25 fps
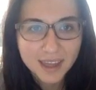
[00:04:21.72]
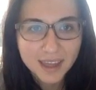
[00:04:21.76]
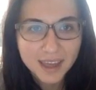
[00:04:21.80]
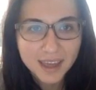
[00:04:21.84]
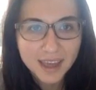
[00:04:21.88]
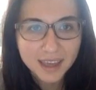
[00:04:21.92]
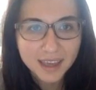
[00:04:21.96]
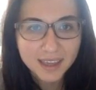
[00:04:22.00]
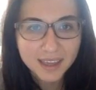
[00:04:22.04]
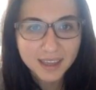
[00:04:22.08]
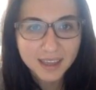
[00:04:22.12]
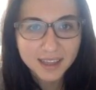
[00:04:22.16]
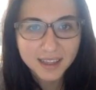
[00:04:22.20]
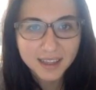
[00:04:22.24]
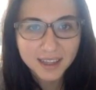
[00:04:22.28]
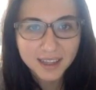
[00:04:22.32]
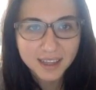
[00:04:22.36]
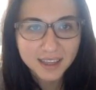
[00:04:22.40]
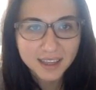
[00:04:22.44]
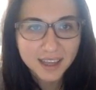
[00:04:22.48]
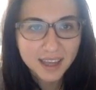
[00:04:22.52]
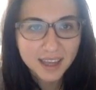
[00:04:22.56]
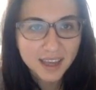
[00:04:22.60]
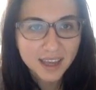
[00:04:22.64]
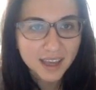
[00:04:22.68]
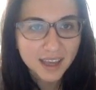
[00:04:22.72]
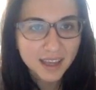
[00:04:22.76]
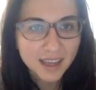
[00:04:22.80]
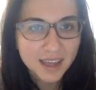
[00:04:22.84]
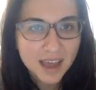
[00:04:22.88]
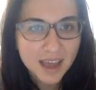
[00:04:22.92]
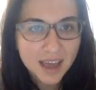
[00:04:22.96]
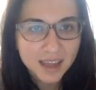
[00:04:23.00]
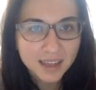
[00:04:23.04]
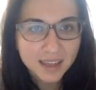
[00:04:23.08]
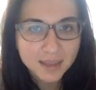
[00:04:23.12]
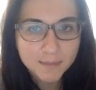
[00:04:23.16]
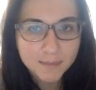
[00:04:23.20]
I can click
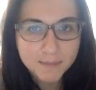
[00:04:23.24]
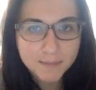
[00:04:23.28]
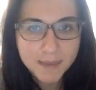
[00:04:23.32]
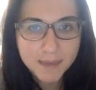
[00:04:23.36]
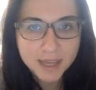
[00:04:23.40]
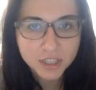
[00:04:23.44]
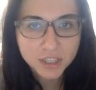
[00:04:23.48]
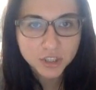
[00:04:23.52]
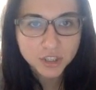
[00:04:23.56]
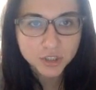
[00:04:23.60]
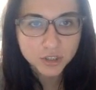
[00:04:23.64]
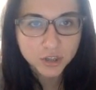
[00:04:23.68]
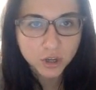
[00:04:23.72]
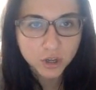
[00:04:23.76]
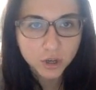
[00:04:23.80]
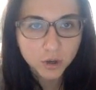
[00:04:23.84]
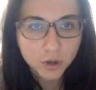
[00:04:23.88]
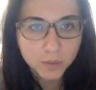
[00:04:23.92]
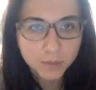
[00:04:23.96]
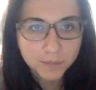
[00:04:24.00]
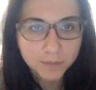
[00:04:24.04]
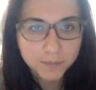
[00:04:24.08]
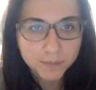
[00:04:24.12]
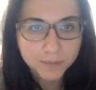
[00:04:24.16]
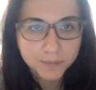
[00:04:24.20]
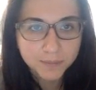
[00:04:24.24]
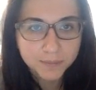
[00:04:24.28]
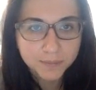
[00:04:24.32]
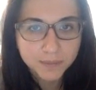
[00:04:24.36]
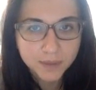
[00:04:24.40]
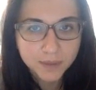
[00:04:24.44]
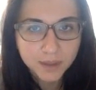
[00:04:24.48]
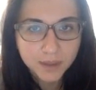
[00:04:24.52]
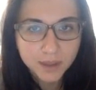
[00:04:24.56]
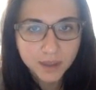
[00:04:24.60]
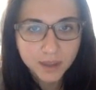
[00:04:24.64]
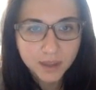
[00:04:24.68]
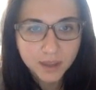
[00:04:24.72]
on the metronome,
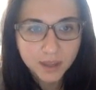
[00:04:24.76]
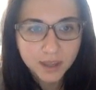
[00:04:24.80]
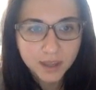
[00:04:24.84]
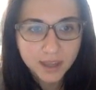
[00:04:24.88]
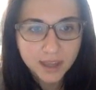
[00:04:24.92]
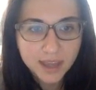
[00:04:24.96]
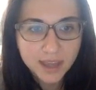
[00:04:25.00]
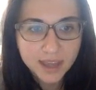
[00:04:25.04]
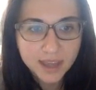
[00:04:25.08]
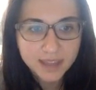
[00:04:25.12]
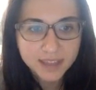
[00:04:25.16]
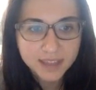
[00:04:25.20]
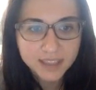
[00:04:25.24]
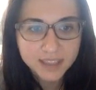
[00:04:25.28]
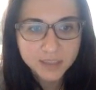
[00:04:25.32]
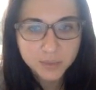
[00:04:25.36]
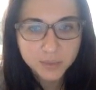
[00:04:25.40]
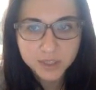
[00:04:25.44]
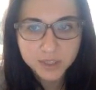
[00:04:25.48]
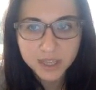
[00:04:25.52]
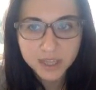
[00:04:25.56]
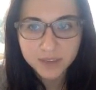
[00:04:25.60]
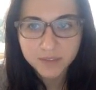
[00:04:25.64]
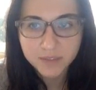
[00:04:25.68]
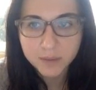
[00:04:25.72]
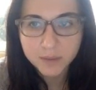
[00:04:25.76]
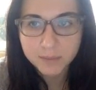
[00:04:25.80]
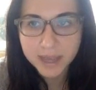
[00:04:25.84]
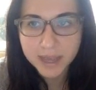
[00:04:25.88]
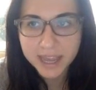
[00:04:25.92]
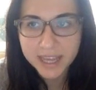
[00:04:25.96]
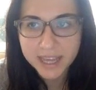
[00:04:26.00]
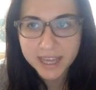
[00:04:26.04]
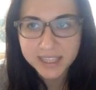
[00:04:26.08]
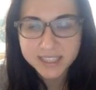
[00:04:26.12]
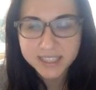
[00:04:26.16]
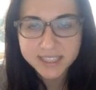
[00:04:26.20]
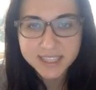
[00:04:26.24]
and this would give them
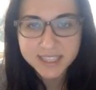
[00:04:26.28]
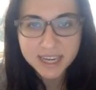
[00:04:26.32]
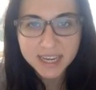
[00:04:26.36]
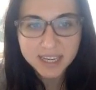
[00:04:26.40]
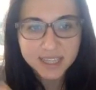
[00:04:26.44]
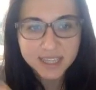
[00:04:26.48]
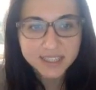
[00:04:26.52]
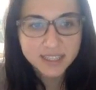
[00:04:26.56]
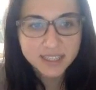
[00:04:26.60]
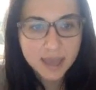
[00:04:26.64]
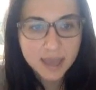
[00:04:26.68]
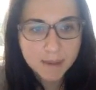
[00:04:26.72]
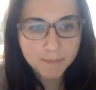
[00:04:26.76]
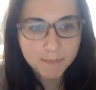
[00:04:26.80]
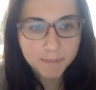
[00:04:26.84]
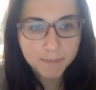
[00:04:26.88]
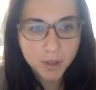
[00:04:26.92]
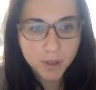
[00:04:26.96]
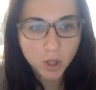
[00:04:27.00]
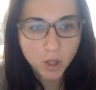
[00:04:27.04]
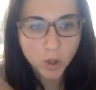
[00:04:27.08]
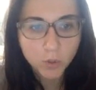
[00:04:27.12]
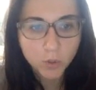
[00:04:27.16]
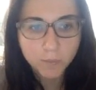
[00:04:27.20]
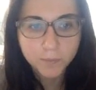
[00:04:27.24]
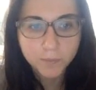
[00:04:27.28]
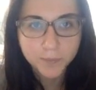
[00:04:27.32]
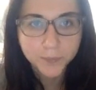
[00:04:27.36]
a steady tempo.